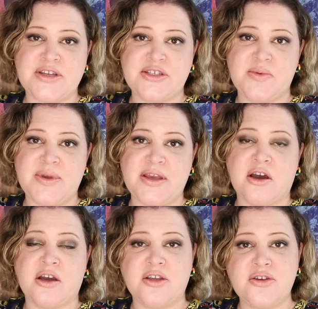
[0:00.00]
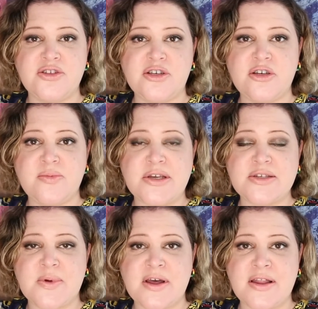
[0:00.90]
going to be on YouTube
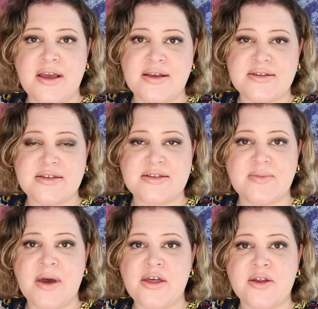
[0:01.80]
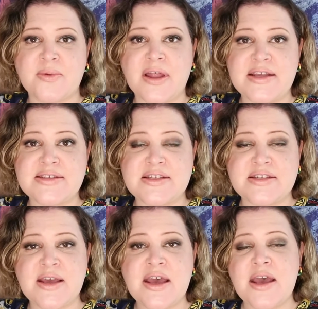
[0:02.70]
as well as some other
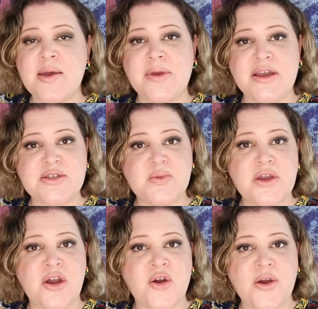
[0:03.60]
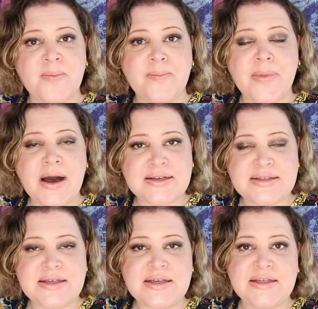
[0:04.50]
places because we are
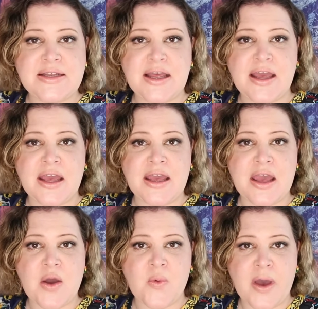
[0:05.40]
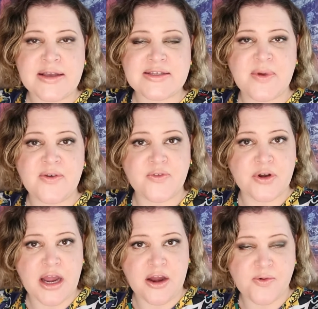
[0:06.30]
unboxing a wax melt
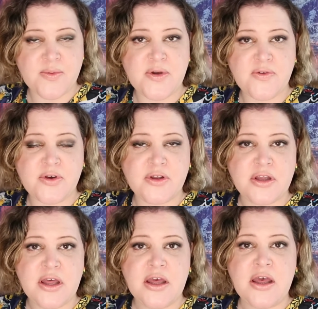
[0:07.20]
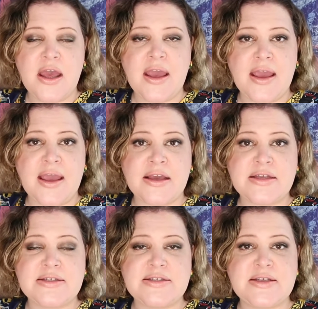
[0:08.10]
for hair removal.
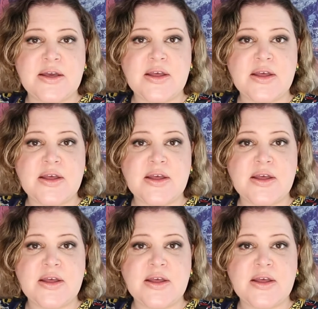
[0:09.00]
And,